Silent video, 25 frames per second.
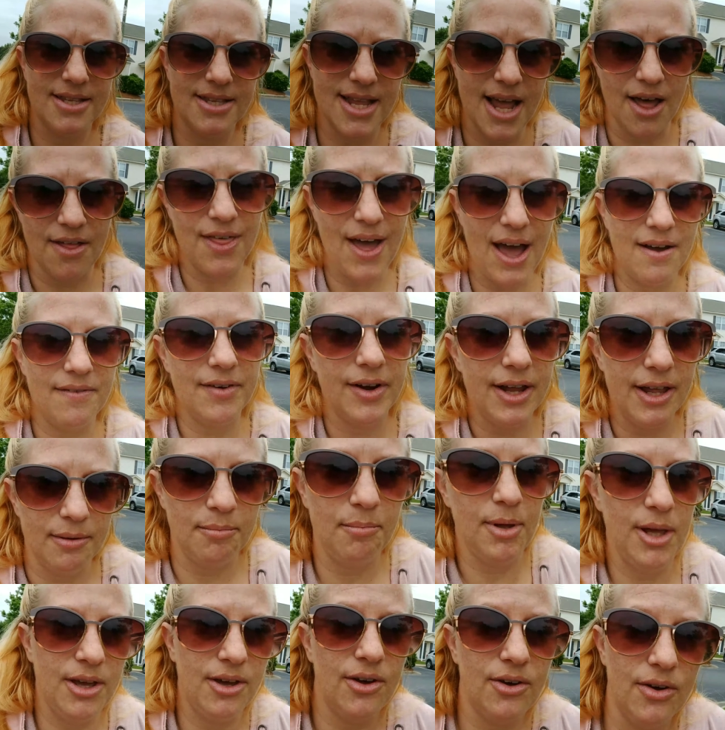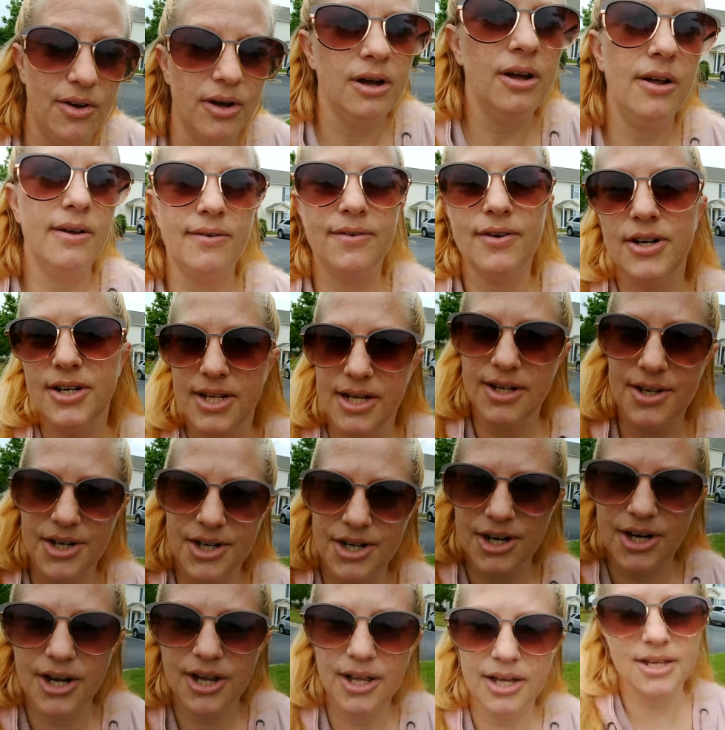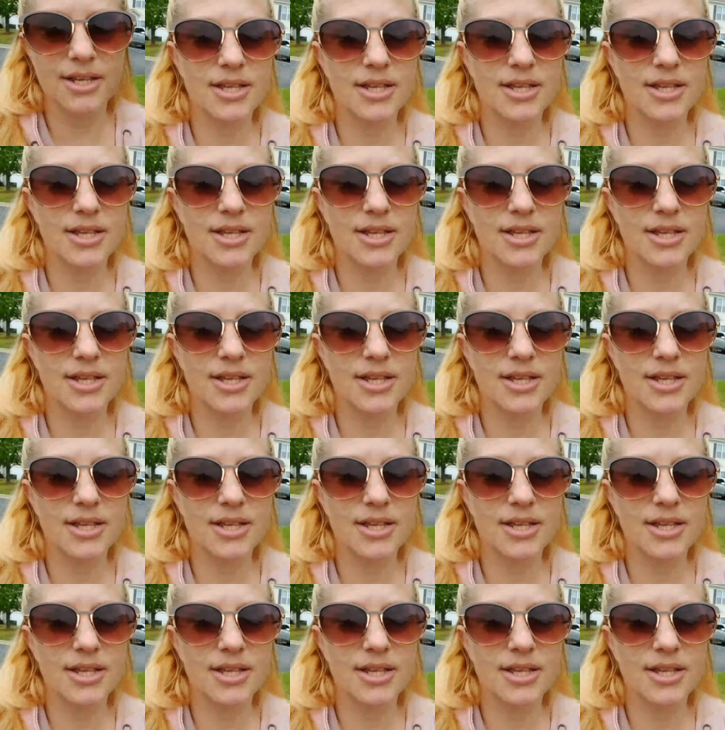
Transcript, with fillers: South African meal for dinner.